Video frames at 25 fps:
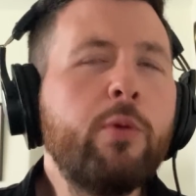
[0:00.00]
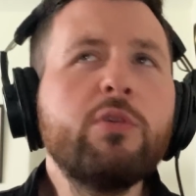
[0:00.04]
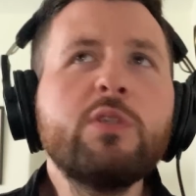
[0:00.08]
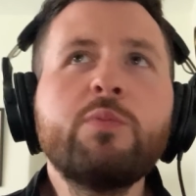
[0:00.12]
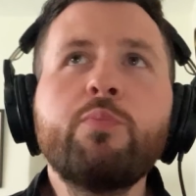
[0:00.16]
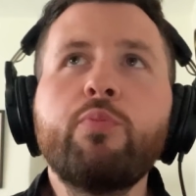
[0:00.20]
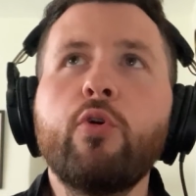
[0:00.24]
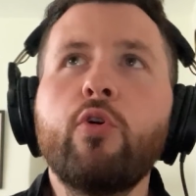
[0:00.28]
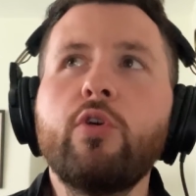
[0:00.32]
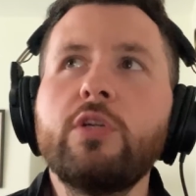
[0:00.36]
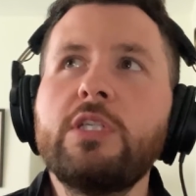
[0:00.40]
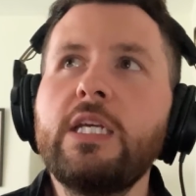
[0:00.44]
Kepa
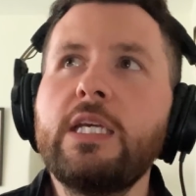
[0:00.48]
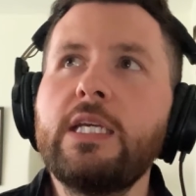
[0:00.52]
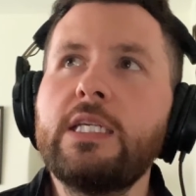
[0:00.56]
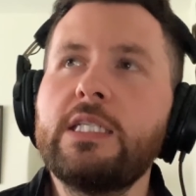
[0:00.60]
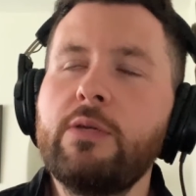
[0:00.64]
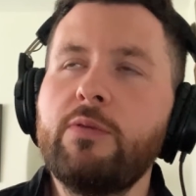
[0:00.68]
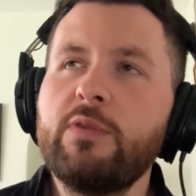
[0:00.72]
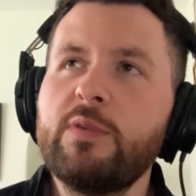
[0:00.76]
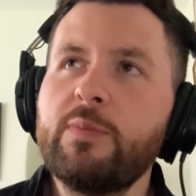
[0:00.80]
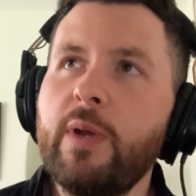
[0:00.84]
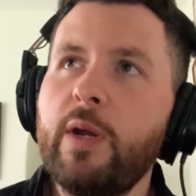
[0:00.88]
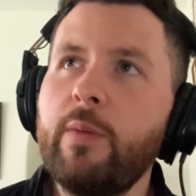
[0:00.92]
was brought in
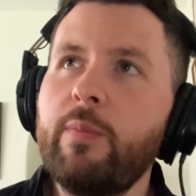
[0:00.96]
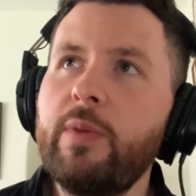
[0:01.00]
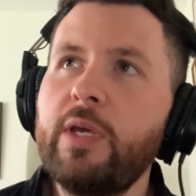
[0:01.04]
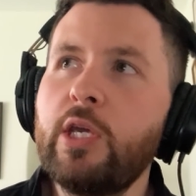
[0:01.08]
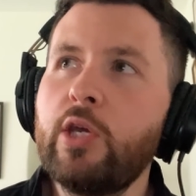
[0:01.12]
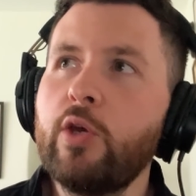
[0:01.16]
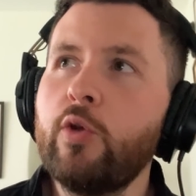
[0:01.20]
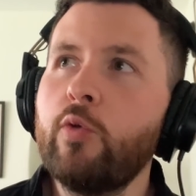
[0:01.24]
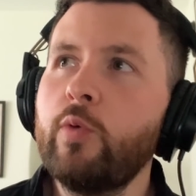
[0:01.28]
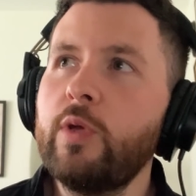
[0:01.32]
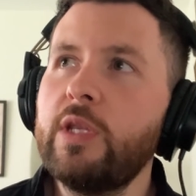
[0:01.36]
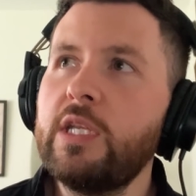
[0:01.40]
because he was meant to
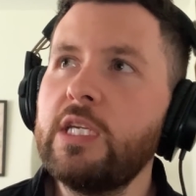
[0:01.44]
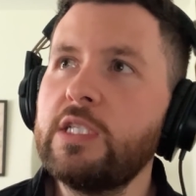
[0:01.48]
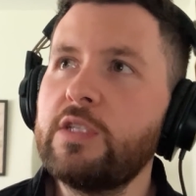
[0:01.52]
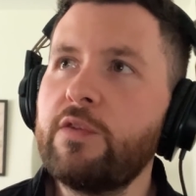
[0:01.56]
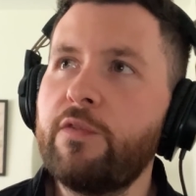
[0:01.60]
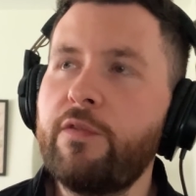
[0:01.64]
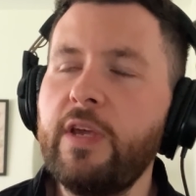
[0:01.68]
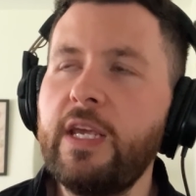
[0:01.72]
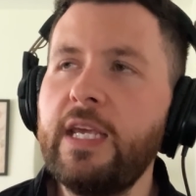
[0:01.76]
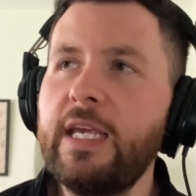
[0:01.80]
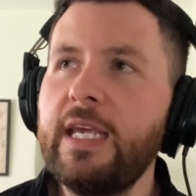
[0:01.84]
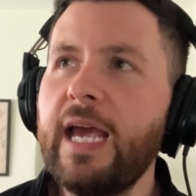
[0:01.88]
be good with
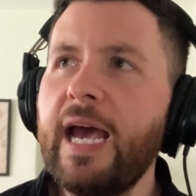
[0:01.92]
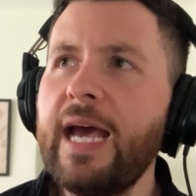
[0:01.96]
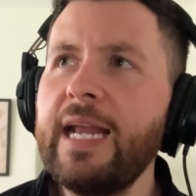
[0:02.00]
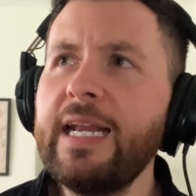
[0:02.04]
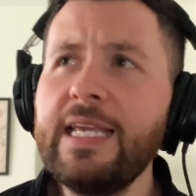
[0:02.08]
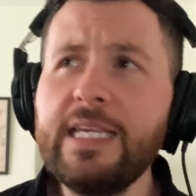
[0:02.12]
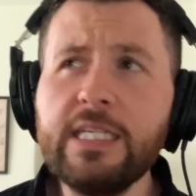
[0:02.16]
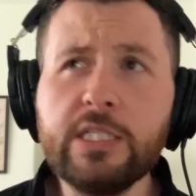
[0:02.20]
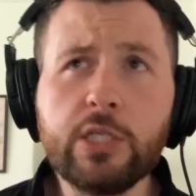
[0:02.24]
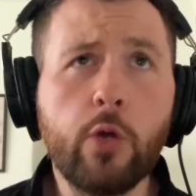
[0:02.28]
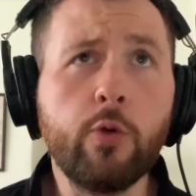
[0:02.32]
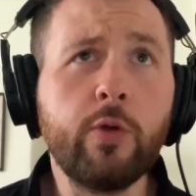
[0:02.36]
his feet,
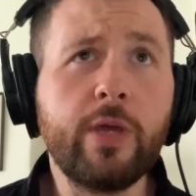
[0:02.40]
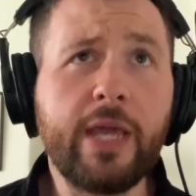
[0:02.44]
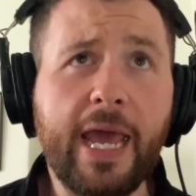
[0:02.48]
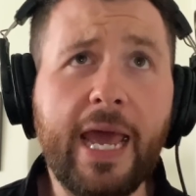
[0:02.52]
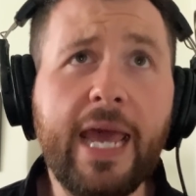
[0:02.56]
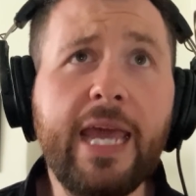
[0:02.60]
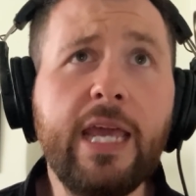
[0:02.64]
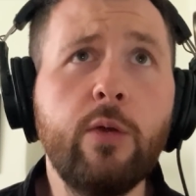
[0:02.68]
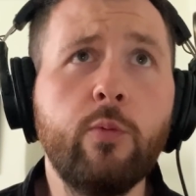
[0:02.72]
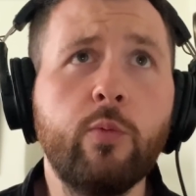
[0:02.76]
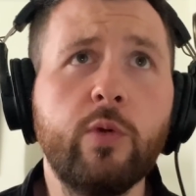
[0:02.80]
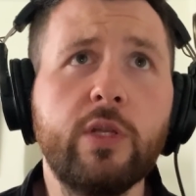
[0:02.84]
and he's
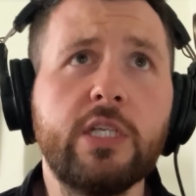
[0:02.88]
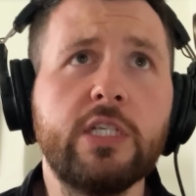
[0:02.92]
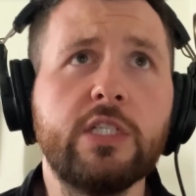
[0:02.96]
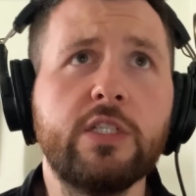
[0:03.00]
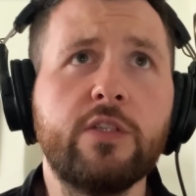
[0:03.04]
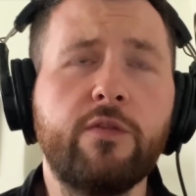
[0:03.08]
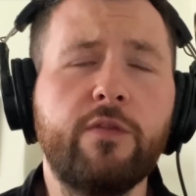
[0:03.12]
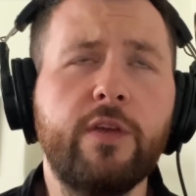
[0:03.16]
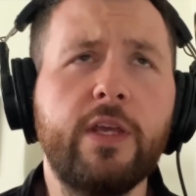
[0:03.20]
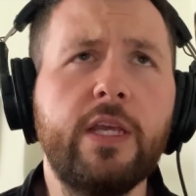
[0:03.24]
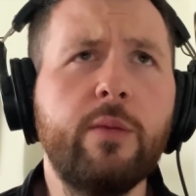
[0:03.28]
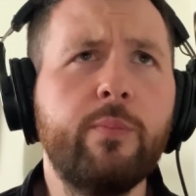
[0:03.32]
okay with
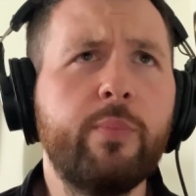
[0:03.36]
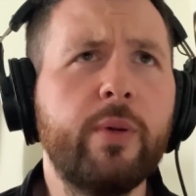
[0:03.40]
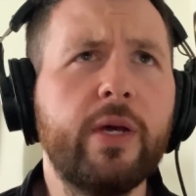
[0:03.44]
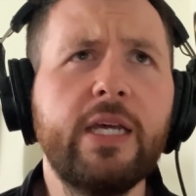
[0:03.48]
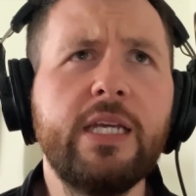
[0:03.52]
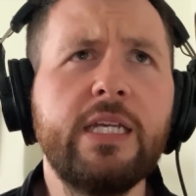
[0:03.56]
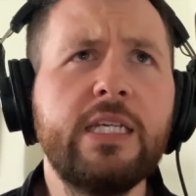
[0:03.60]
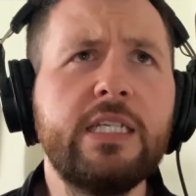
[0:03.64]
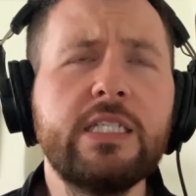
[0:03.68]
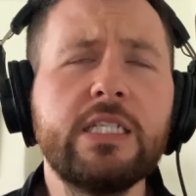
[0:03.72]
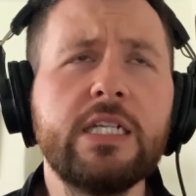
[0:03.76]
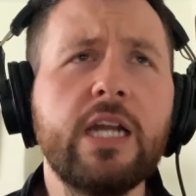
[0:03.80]
his feet,
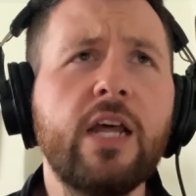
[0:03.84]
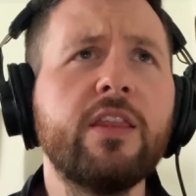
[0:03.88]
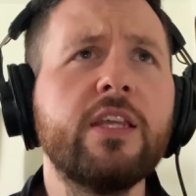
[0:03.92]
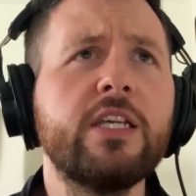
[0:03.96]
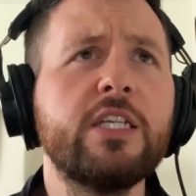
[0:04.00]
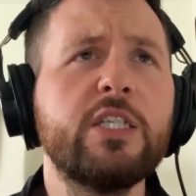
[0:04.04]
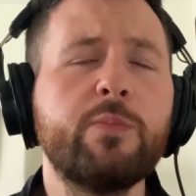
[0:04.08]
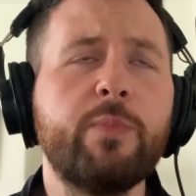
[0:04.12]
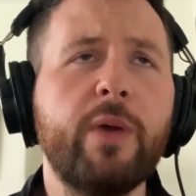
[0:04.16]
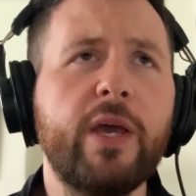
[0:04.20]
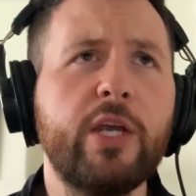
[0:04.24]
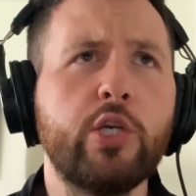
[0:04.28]
but he's nothing